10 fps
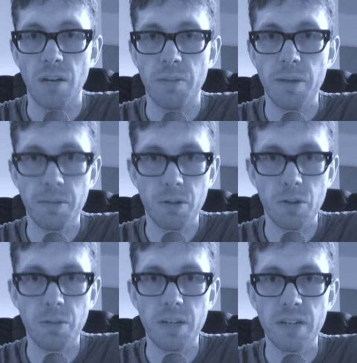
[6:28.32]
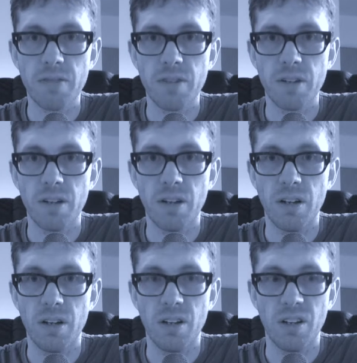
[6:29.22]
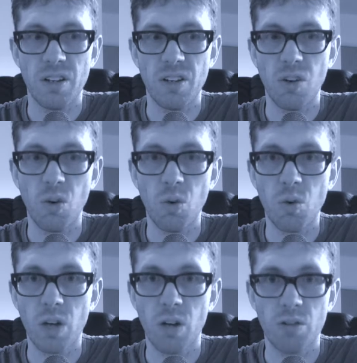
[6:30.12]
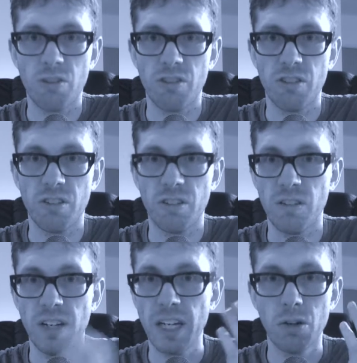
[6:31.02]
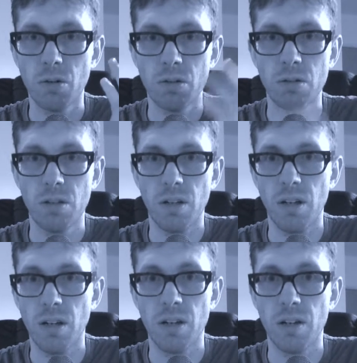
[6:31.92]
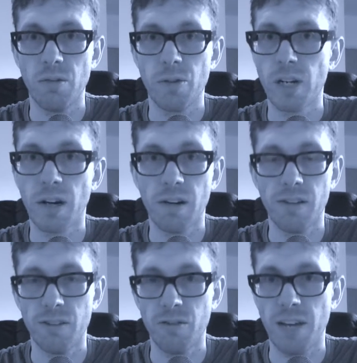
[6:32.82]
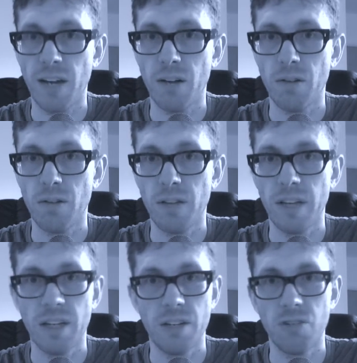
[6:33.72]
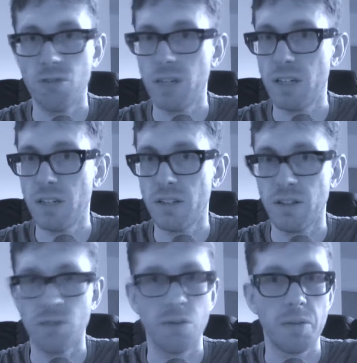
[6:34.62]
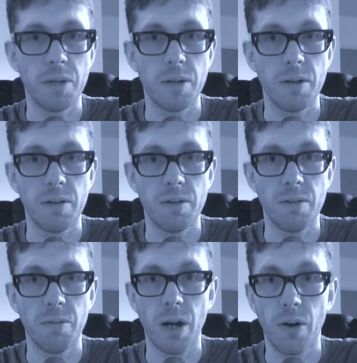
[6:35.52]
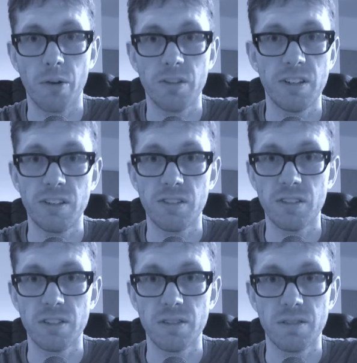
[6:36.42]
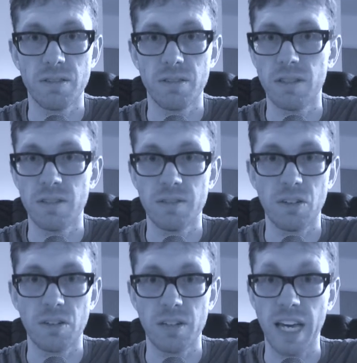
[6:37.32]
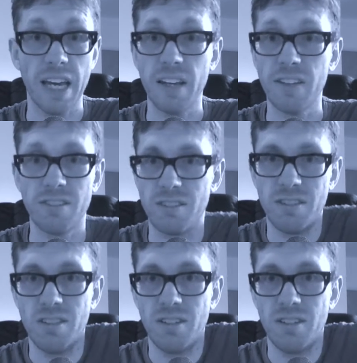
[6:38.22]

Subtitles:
People who believe that all cultures are equal, regardless of how they treat, women, minorities, gays.